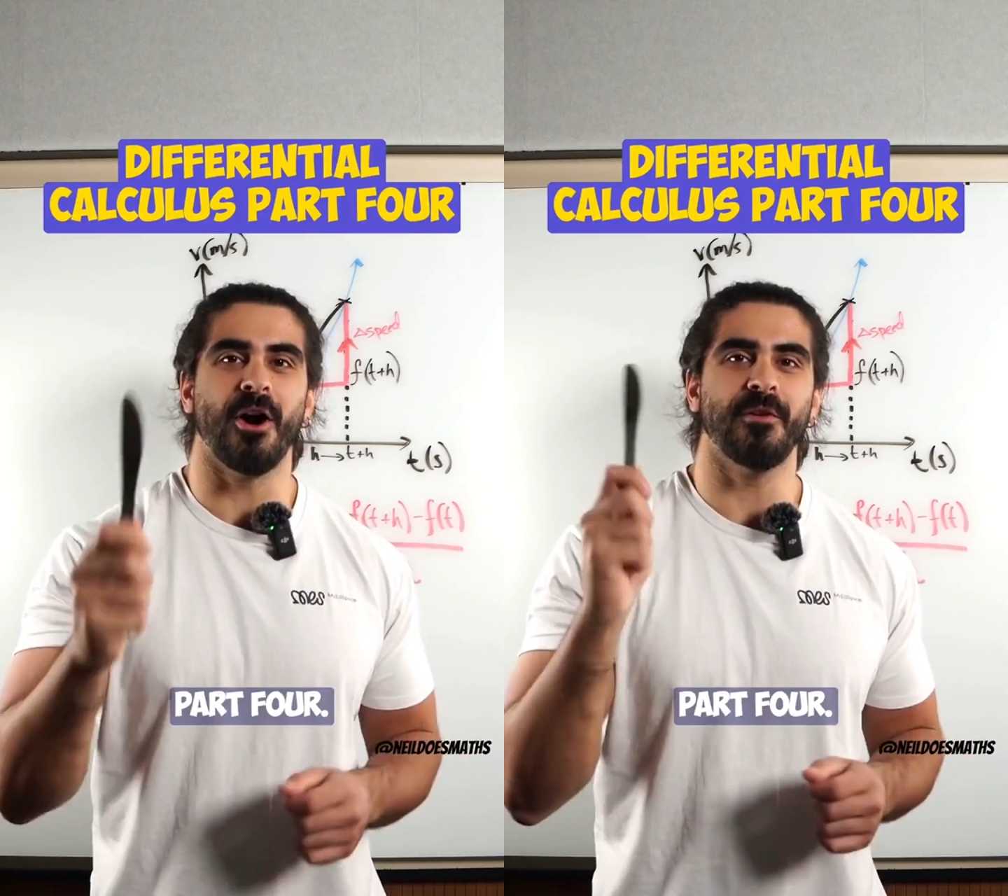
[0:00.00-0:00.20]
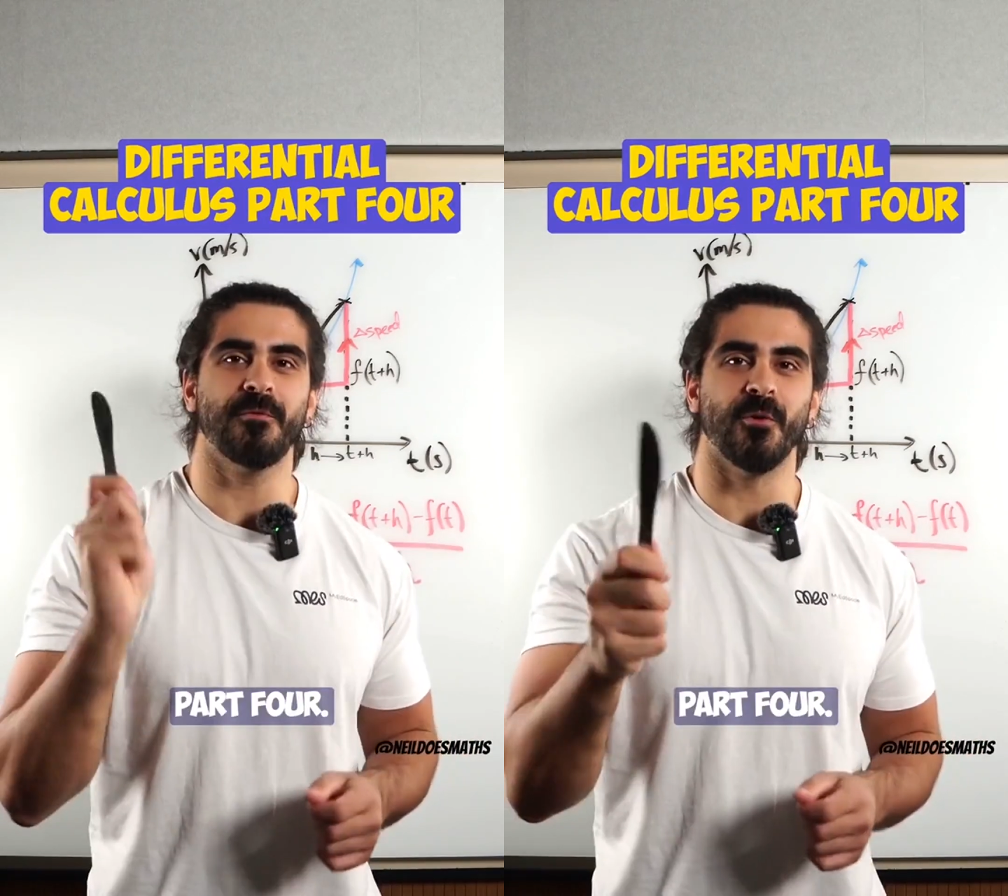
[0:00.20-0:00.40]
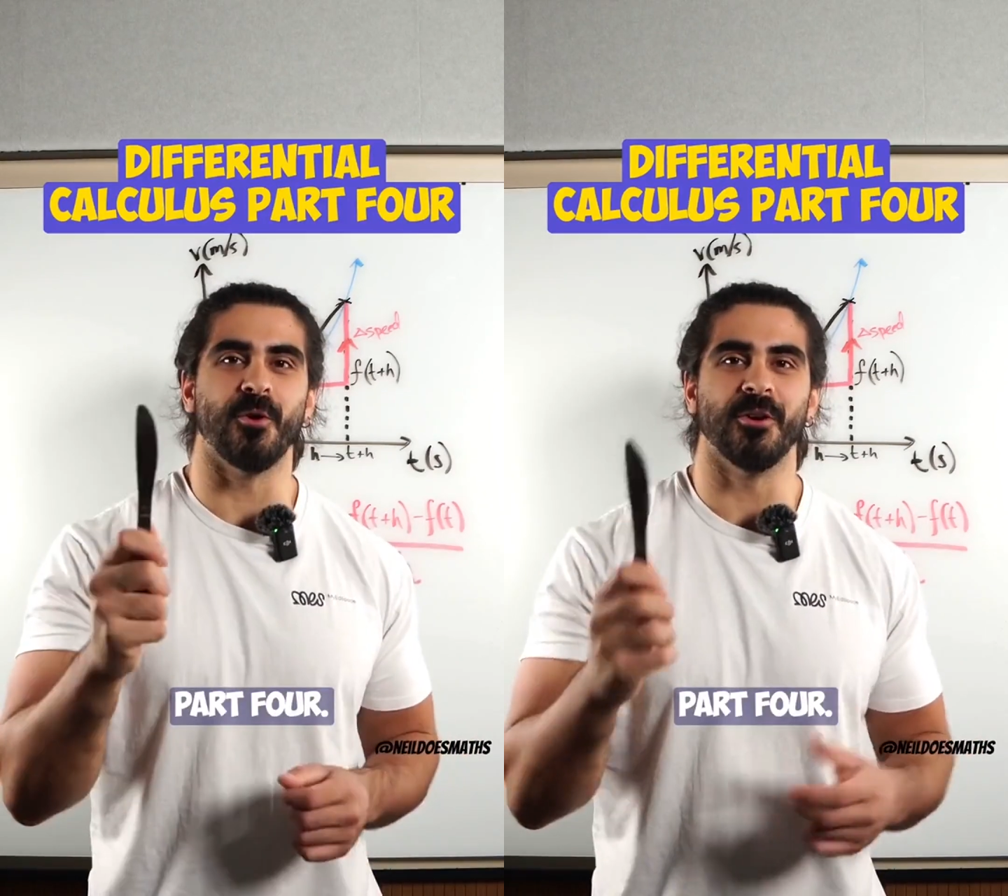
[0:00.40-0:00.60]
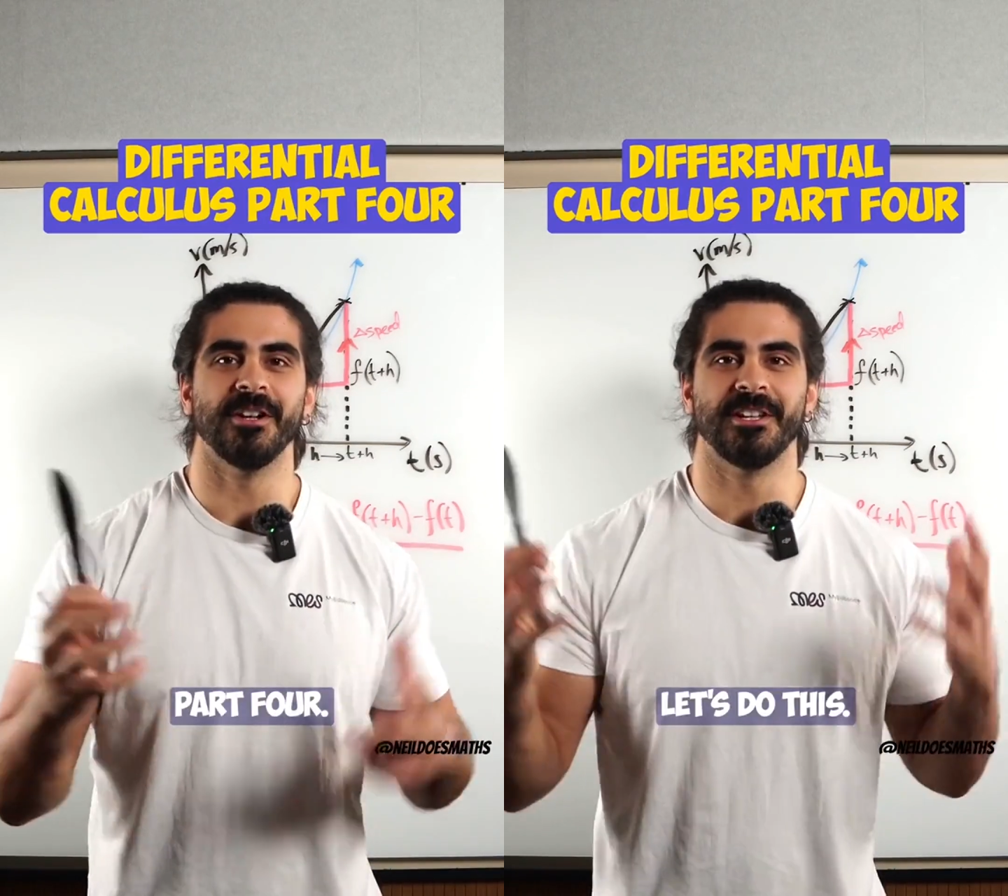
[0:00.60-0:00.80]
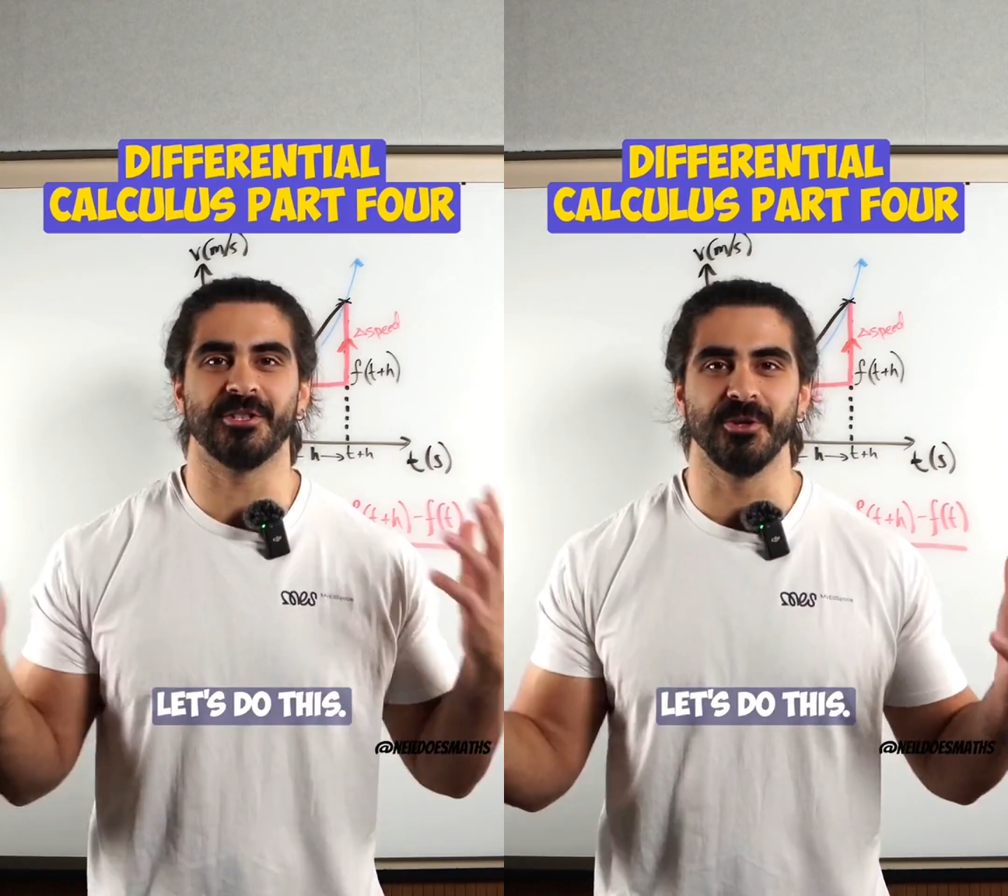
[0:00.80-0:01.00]
part
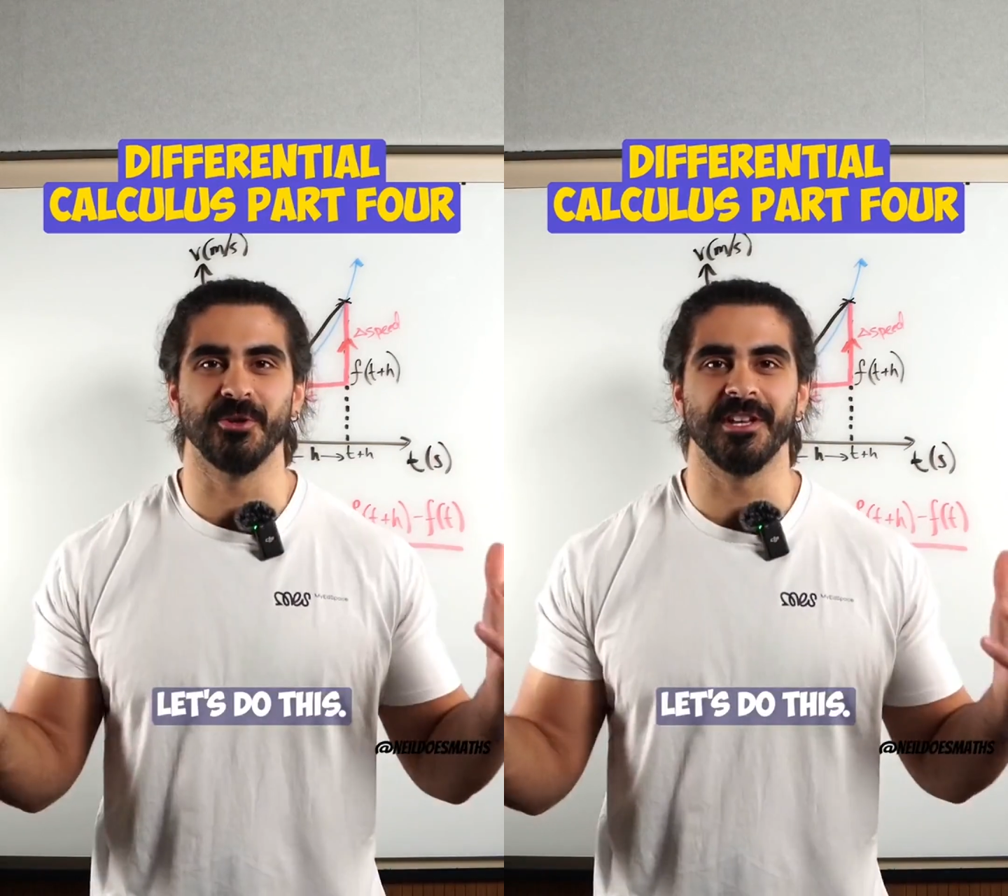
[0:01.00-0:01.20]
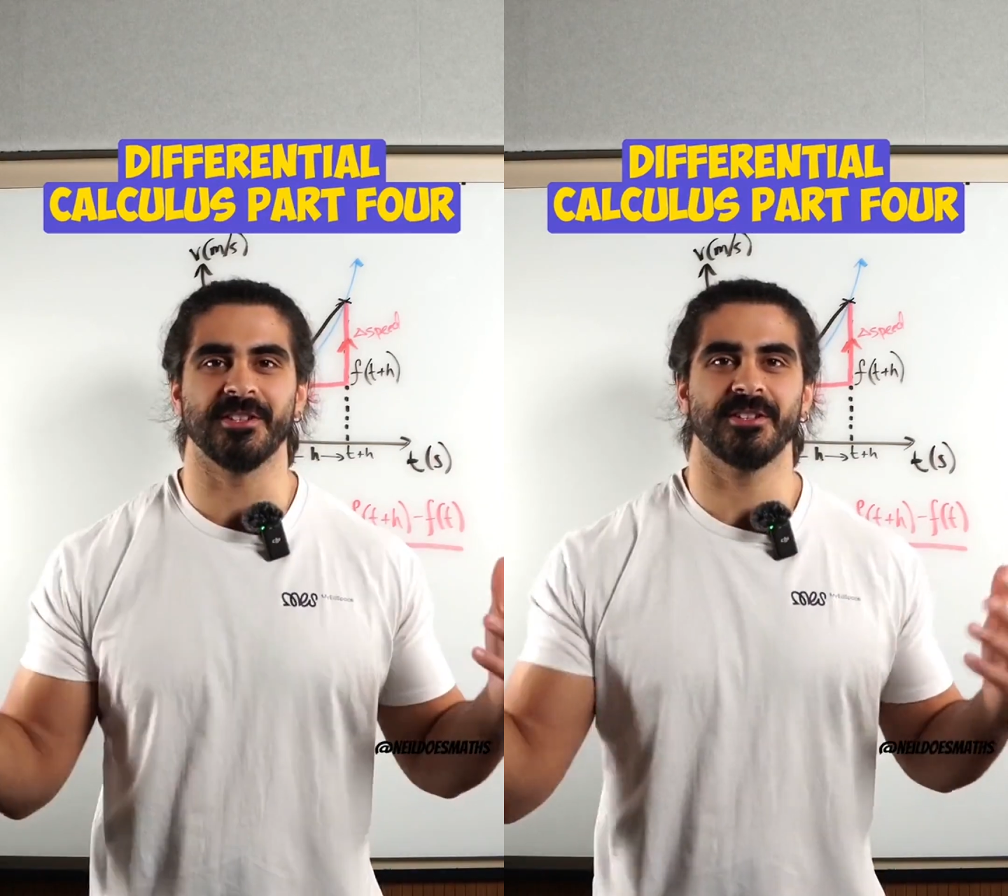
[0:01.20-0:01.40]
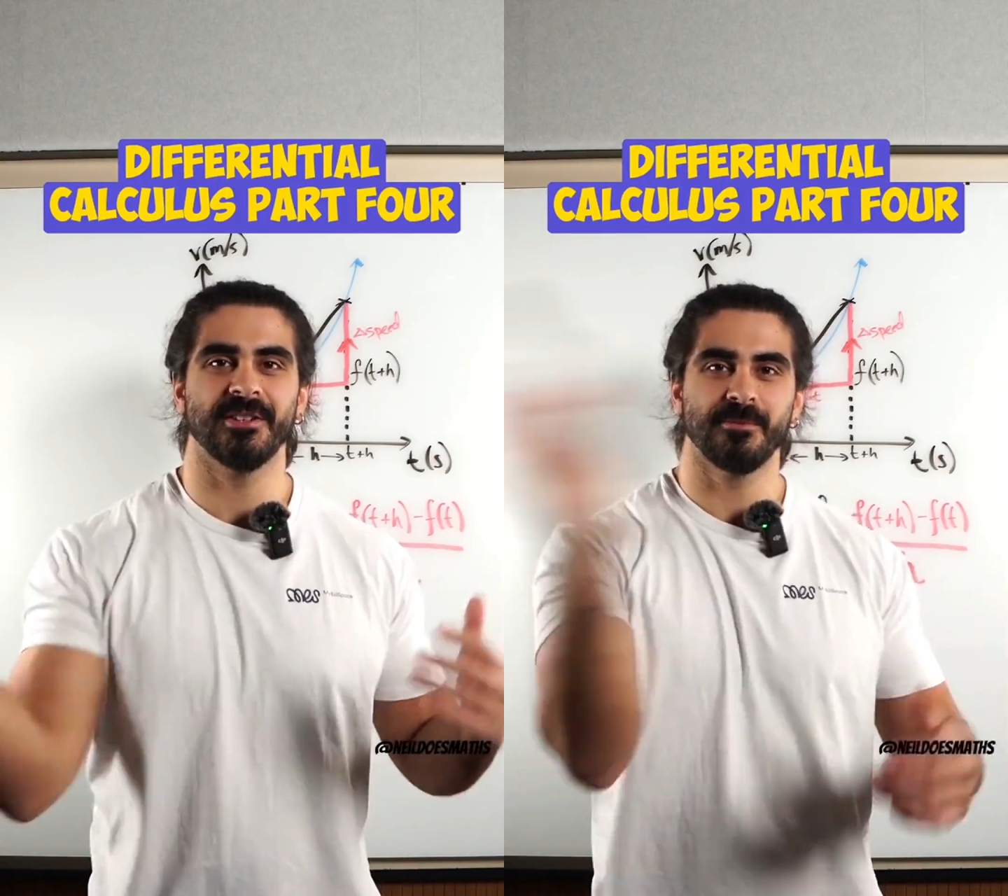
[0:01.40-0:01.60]
four. Let's do this.